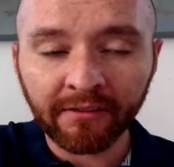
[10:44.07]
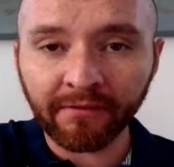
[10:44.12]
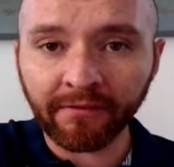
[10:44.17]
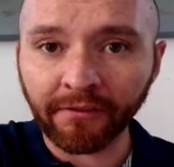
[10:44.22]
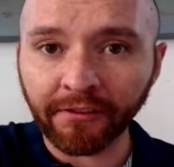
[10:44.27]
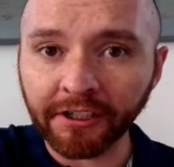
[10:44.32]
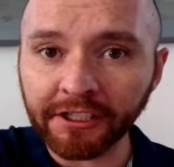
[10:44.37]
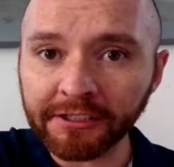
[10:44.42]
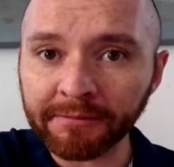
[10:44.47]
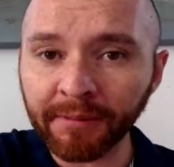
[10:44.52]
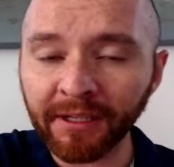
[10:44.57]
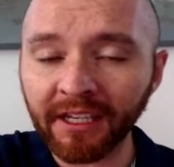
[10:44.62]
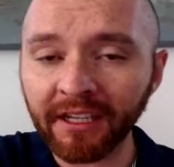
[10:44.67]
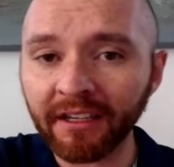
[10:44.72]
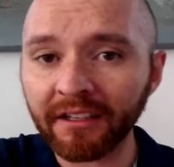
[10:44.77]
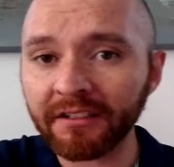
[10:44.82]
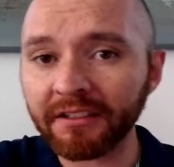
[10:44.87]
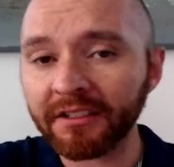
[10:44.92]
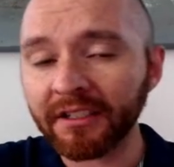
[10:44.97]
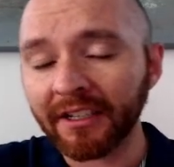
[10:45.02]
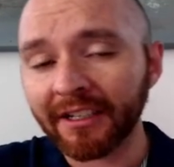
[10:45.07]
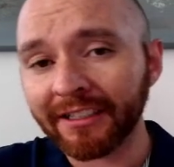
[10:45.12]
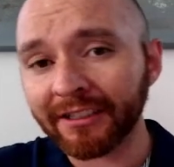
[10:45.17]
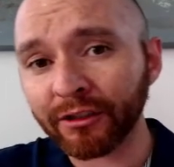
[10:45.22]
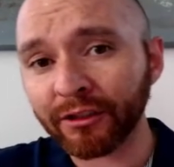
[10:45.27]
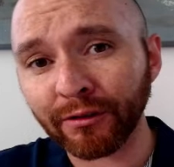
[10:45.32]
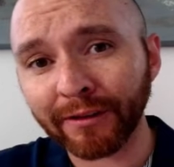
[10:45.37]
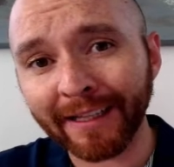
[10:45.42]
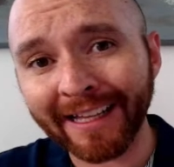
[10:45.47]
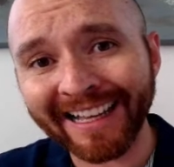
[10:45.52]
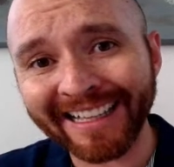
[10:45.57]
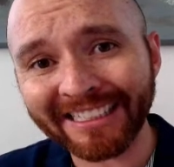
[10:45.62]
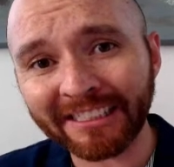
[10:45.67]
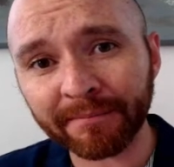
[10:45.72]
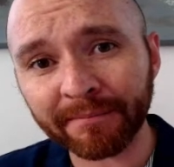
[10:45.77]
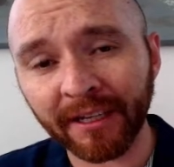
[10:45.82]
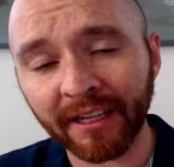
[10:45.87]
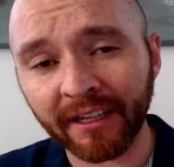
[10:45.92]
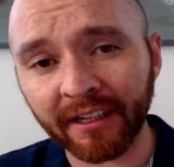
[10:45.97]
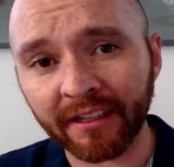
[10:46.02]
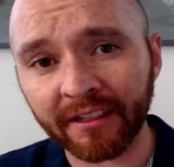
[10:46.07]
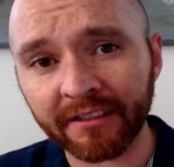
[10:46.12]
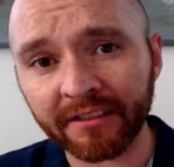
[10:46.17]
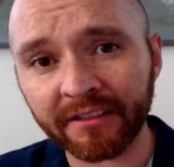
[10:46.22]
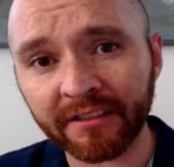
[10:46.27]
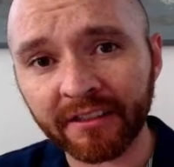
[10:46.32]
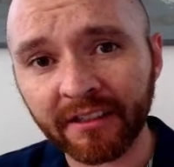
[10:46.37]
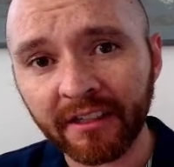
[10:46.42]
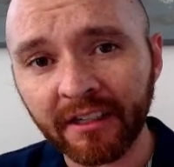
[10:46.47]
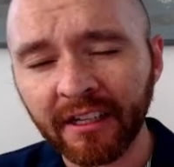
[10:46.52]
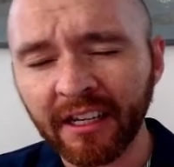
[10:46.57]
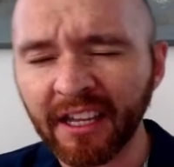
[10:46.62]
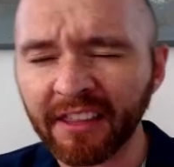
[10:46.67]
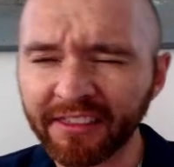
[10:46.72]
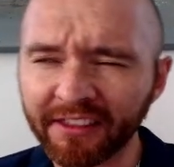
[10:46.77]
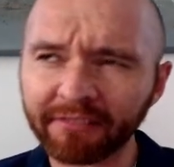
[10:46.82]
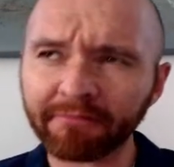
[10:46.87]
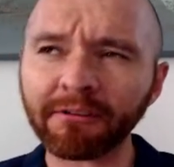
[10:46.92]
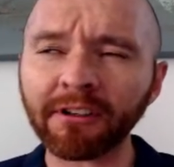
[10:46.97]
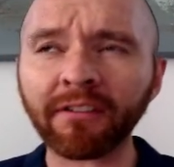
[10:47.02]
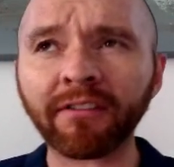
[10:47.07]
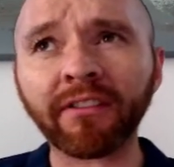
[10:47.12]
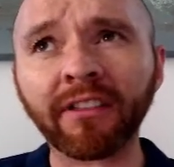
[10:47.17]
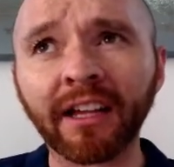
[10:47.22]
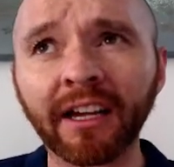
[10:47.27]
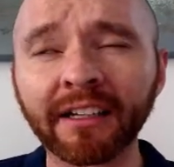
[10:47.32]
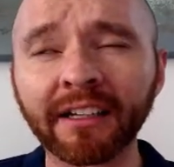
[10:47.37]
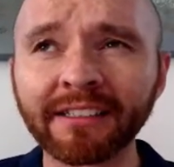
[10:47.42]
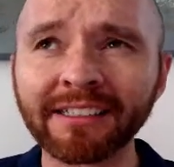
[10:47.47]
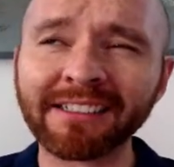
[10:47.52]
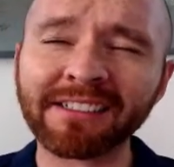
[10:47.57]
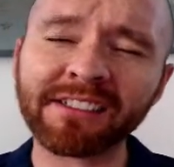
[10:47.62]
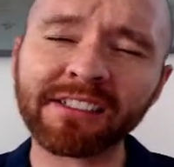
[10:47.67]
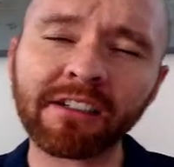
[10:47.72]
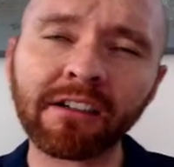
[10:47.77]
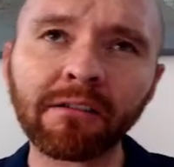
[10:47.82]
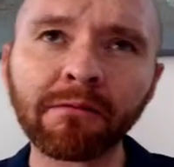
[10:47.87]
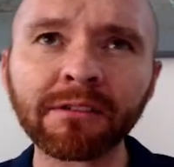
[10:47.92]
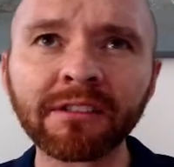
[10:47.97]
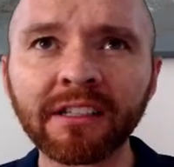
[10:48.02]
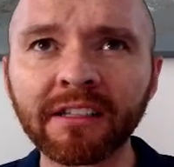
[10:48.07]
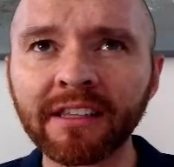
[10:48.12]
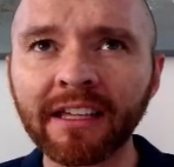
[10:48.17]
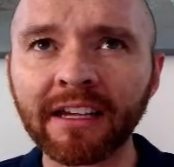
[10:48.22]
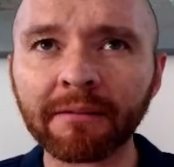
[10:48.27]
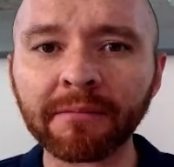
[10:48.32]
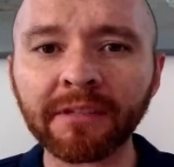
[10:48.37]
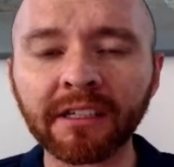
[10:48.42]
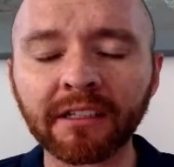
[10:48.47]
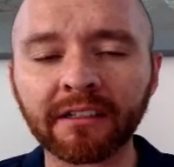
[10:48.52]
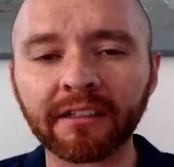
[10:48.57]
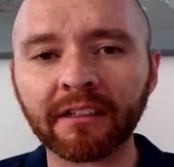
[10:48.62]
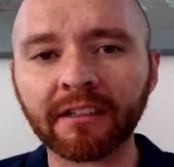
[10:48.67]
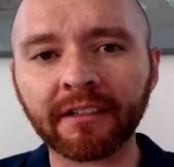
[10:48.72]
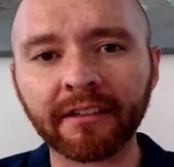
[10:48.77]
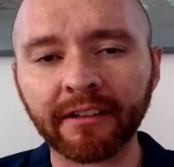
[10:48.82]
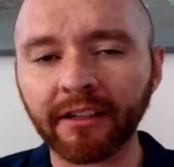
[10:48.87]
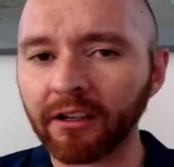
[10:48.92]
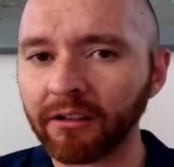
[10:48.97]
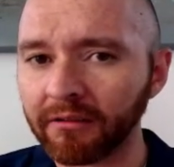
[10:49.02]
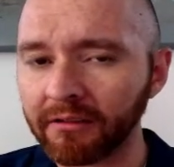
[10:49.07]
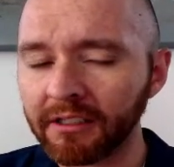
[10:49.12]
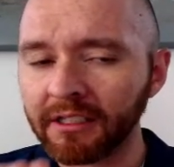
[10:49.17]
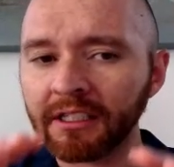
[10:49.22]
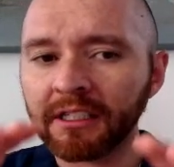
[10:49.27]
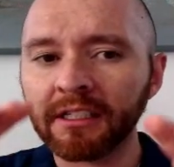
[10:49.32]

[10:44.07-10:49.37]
first page to last page and then reflect and see, oh, what did that mean? No.